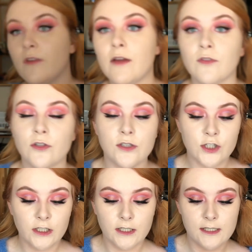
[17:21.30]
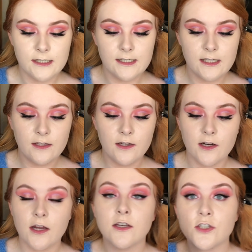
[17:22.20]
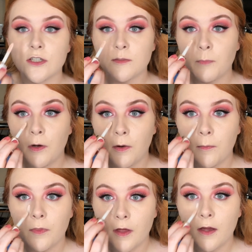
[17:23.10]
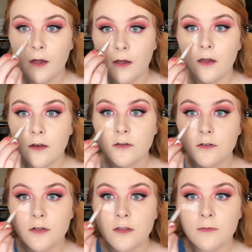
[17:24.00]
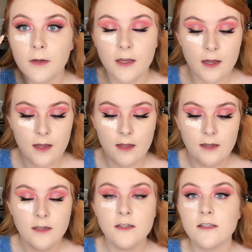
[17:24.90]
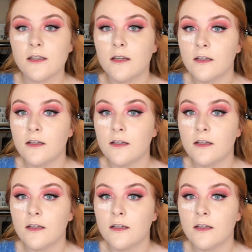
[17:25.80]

Revolution concealer and just pop that underneath my eyes.